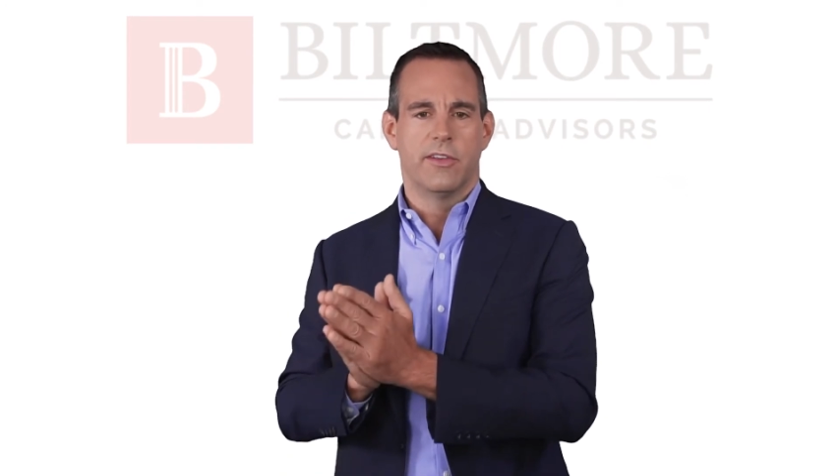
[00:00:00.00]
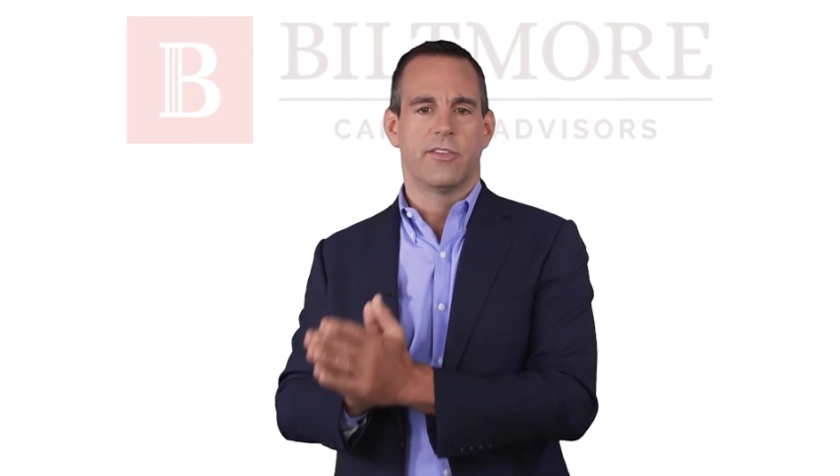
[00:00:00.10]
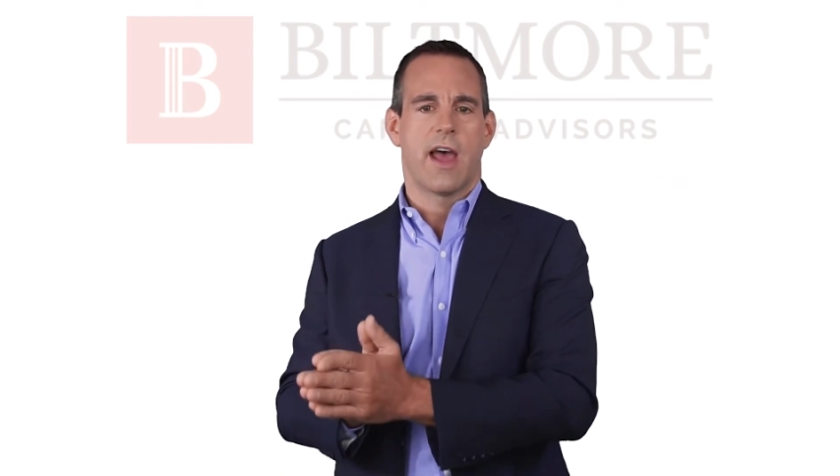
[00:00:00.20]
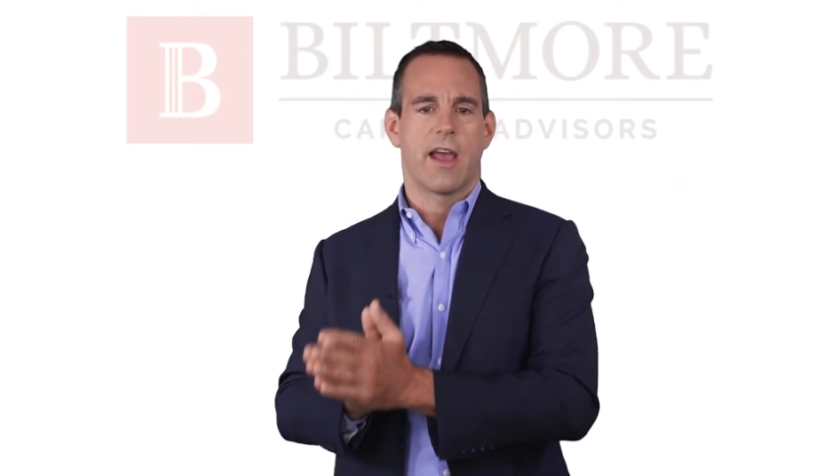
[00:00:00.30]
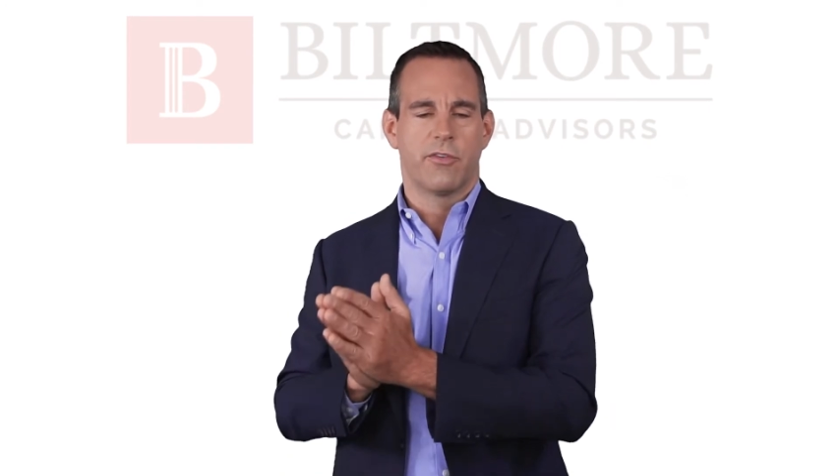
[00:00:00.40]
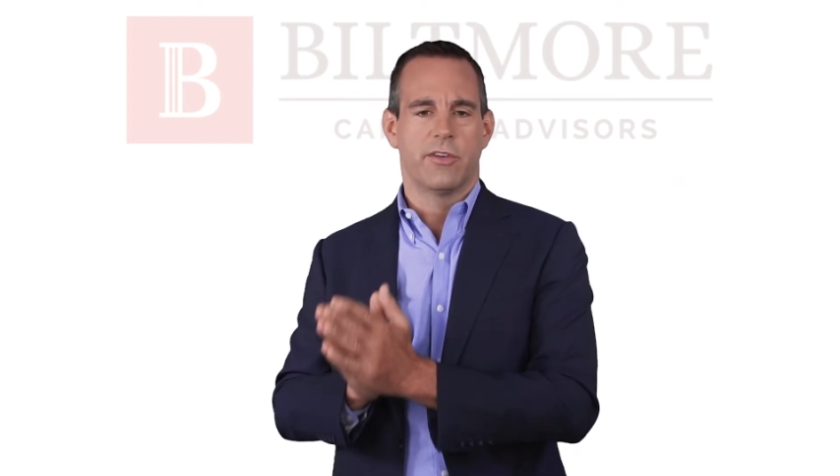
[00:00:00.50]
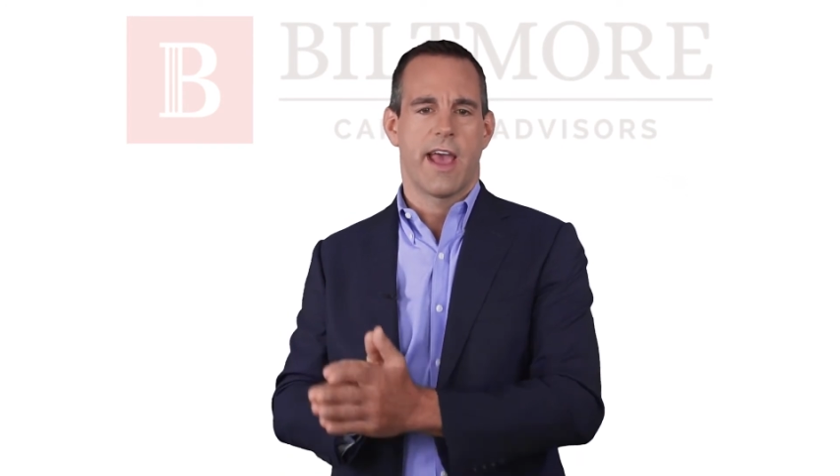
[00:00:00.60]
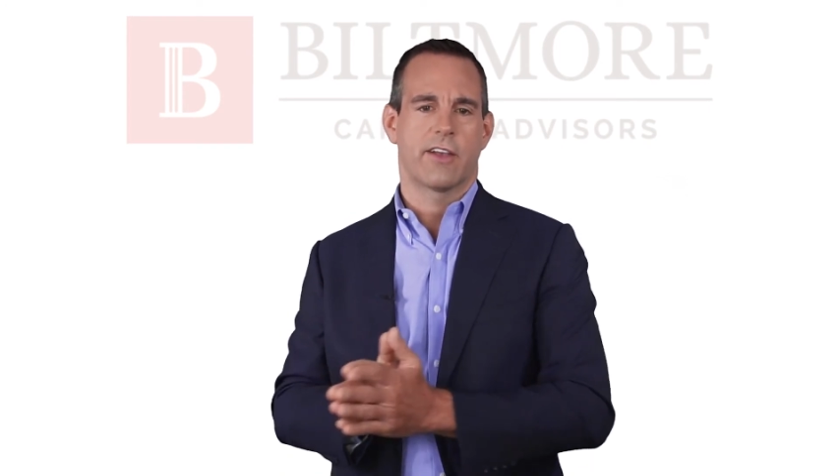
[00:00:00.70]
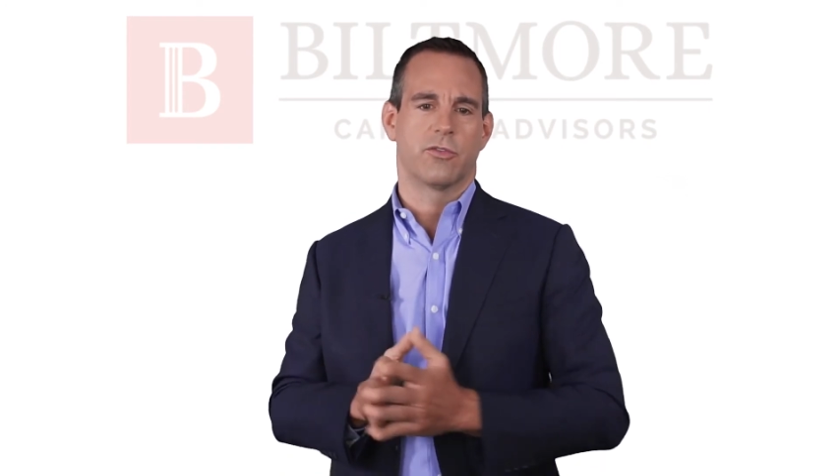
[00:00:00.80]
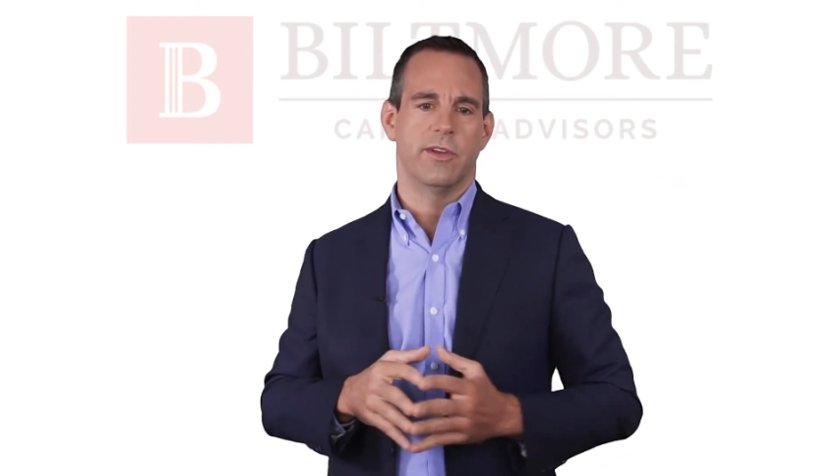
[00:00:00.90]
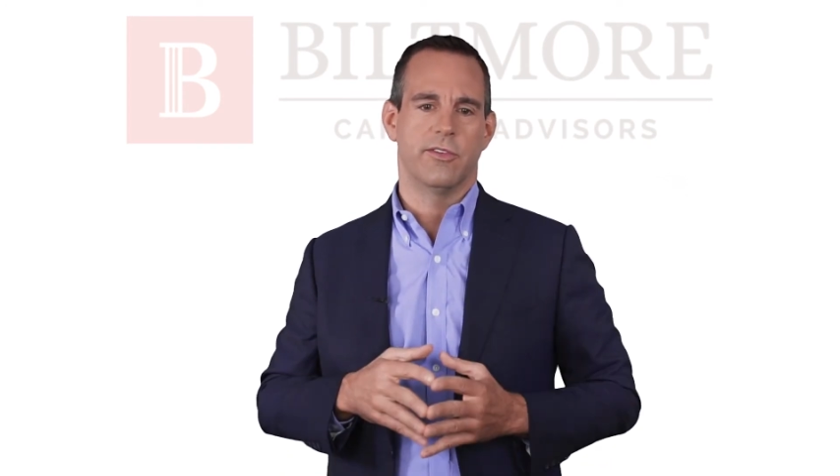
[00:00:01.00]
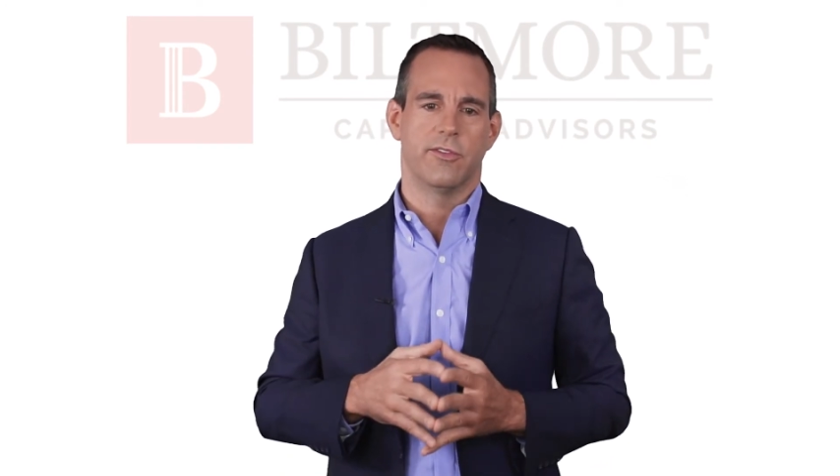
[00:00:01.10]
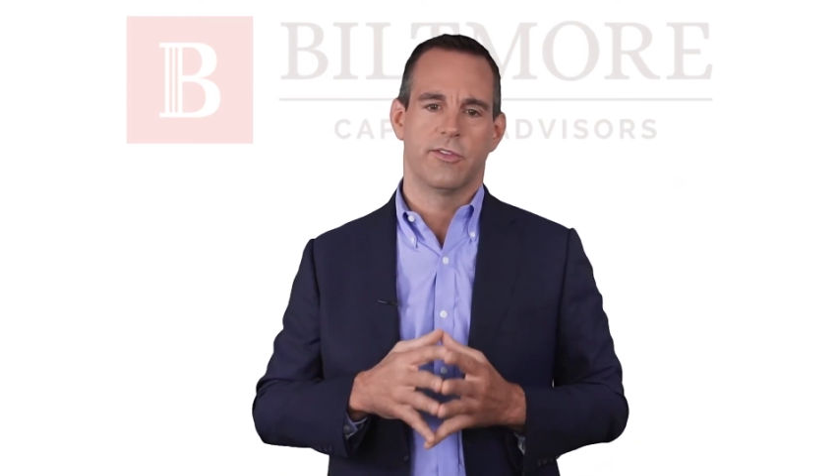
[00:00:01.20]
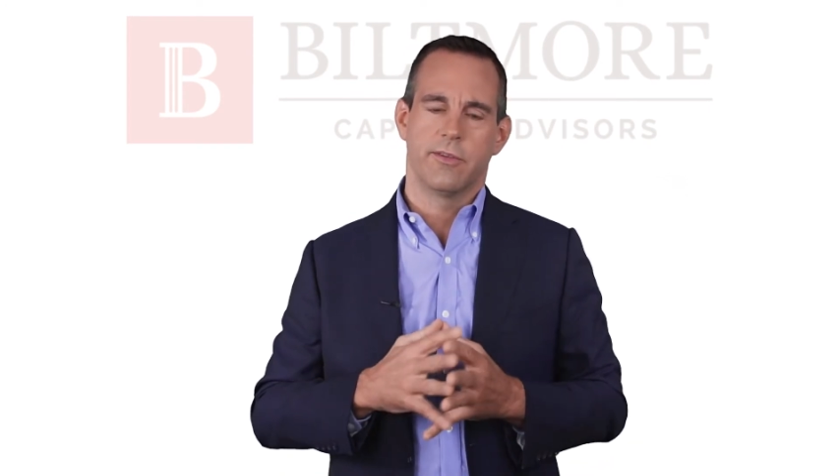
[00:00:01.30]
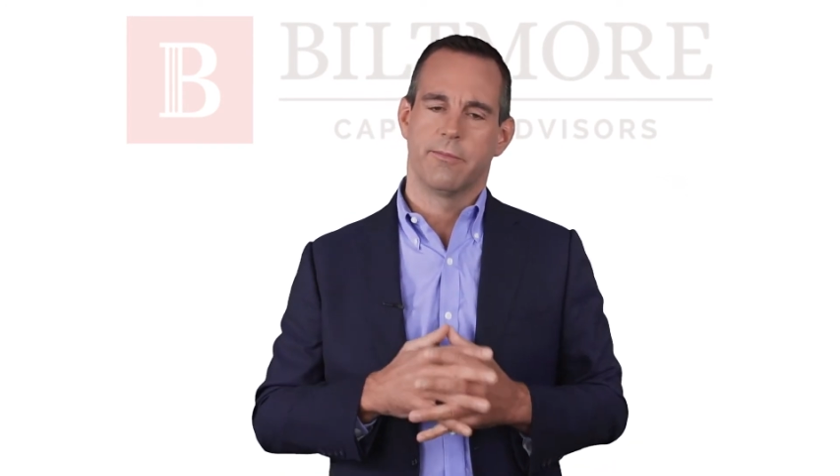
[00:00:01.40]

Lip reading: the stock for tax reasons.